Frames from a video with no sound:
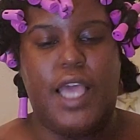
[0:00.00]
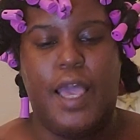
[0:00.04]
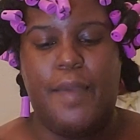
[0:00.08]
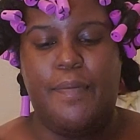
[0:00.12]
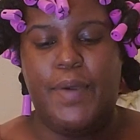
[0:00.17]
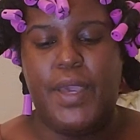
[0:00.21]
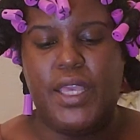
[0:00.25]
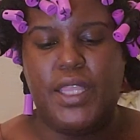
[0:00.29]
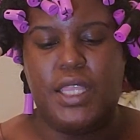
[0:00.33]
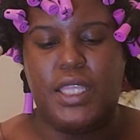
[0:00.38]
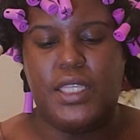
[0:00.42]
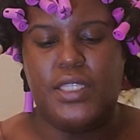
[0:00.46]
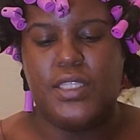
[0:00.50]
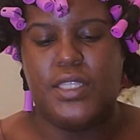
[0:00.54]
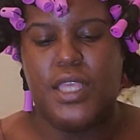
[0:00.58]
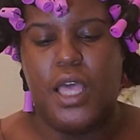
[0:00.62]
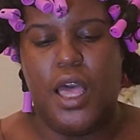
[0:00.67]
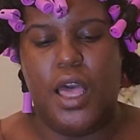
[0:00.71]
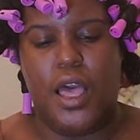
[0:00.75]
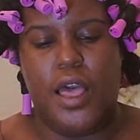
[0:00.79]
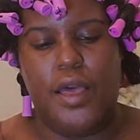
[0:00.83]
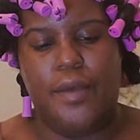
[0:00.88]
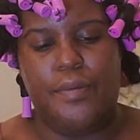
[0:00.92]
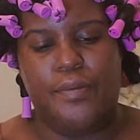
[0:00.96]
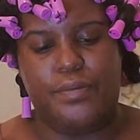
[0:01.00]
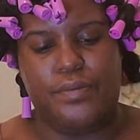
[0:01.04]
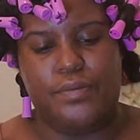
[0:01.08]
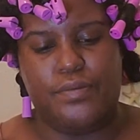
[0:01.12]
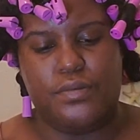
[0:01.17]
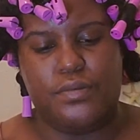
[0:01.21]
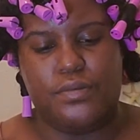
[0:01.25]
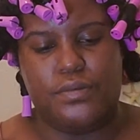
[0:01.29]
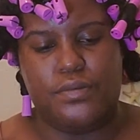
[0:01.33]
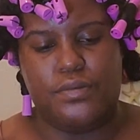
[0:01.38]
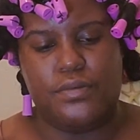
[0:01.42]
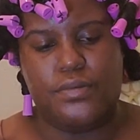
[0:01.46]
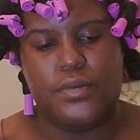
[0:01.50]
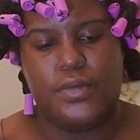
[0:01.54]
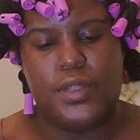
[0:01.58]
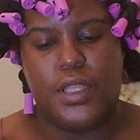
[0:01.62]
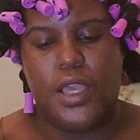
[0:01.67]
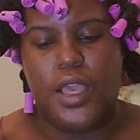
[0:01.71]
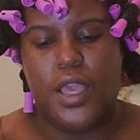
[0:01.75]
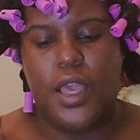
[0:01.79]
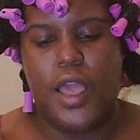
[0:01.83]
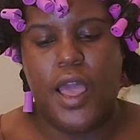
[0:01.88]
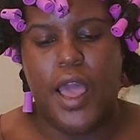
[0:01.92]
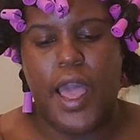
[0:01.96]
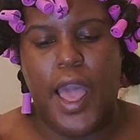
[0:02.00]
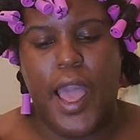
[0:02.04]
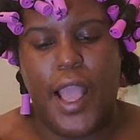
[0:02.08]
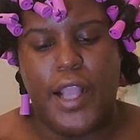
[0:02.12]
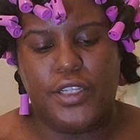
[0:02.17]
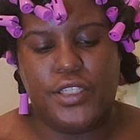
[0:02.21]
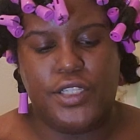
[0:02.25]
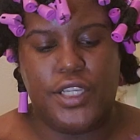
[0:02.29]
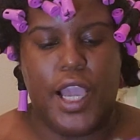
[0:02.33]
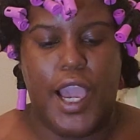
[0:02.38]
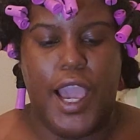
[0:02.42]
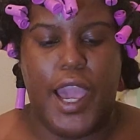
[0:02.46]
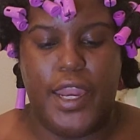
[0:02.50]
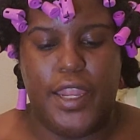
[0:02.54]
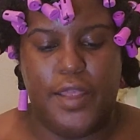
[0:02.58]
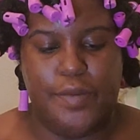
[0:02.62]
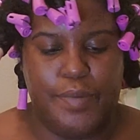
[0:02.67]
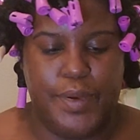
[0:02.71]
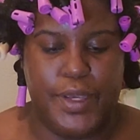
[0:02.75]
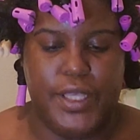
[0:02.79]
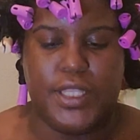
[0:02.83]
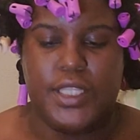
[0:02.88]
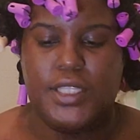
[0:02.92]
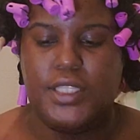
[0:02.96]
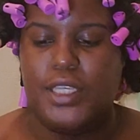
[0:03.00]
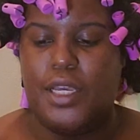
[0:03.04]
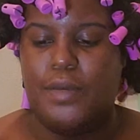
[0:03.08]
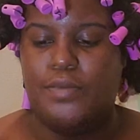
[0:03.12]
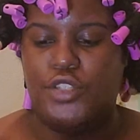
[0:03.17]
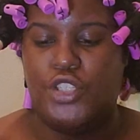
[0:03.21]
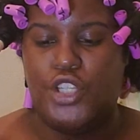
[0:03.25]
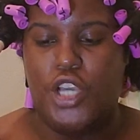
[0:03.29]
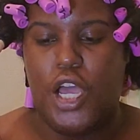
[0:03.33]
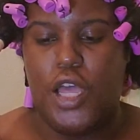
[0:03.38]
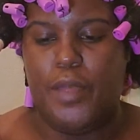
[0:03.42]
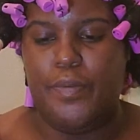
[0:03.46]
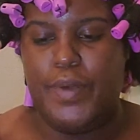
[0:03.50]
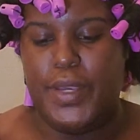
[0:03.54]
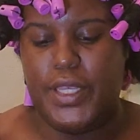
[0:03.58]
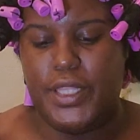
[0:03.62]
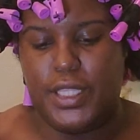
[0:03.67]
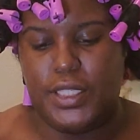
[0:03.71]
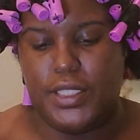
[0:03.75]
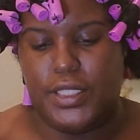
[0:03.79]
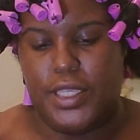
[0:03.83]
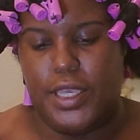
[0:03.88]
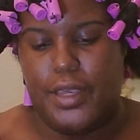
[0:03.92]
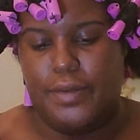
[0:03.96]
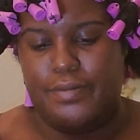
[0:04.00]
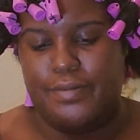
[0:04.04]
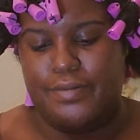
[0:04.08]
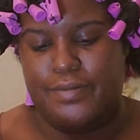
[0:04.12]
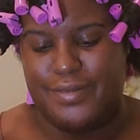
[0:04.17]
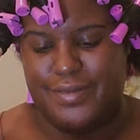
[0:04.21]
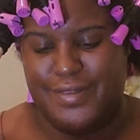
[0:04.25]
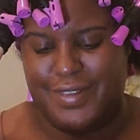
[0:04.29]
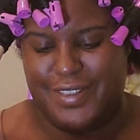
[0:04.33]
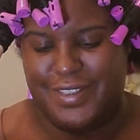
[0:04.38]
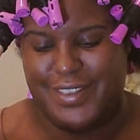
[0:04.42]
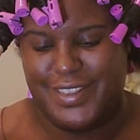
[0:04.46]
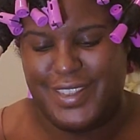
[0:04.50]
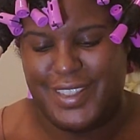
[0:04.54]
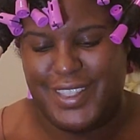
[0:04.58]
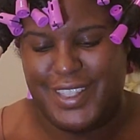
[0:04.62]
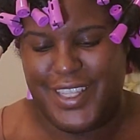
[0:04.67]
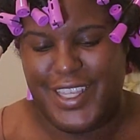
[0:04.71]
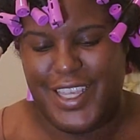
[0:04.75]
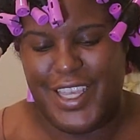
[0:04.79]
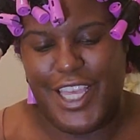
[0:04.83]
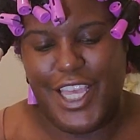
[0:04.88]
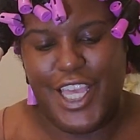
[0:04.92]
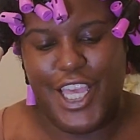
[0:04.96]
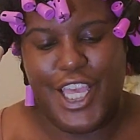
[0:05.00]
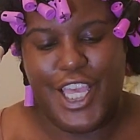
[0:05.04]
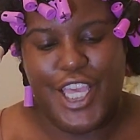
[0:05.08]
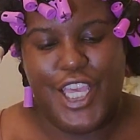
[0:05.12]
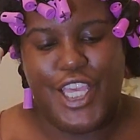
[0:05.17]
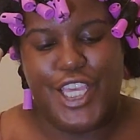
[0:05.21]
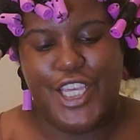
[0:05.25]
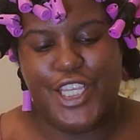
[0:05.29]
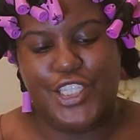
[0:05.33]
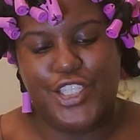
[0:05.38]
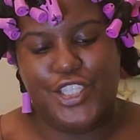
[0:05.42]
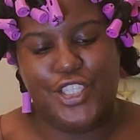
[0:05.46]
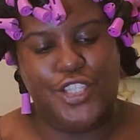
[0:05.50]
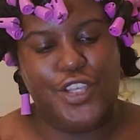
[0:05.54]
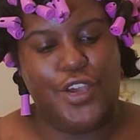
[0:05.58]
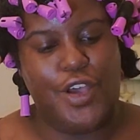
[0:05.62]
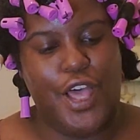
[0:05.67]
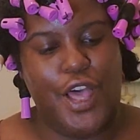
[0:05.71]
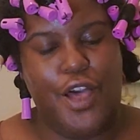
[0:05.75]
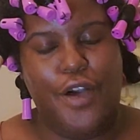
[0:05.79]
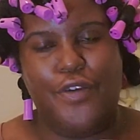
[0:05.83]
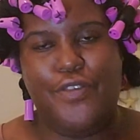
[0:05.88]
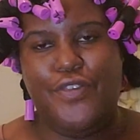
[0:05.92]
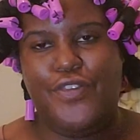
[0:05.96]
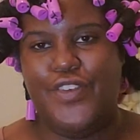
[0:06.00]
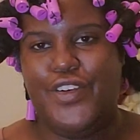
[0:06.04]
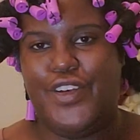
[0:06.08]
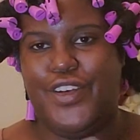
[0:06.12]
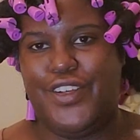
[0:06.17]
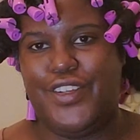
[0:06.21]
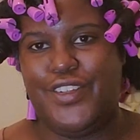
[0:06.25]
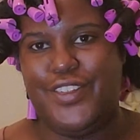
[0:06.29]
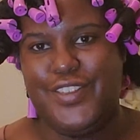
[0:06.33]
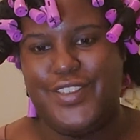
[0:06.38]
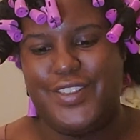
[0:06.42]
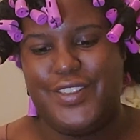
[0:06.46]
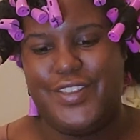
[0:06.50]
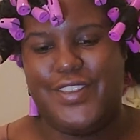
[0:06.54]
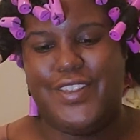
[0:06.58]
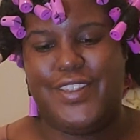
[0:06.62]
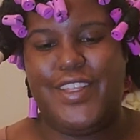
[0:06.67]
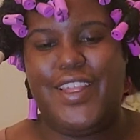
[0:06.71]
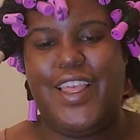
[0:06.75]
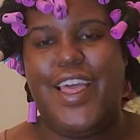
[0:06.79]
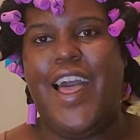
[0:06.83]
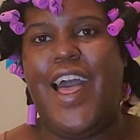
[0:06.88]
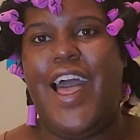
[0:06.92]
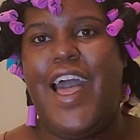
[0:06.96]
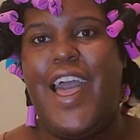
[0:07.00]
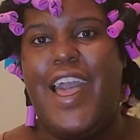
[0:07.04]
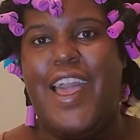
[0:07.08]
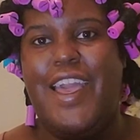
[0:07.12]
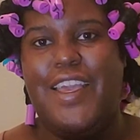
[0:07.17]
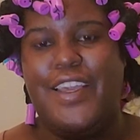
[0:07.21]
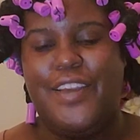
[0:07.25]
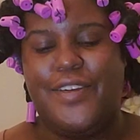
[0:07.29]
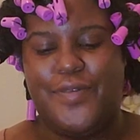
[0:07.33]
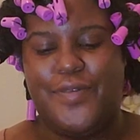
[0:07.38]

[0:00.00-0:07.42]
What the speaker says: I picked this up. Actually, I didn't pick this up. John picked this up. He's so helpful. Hi.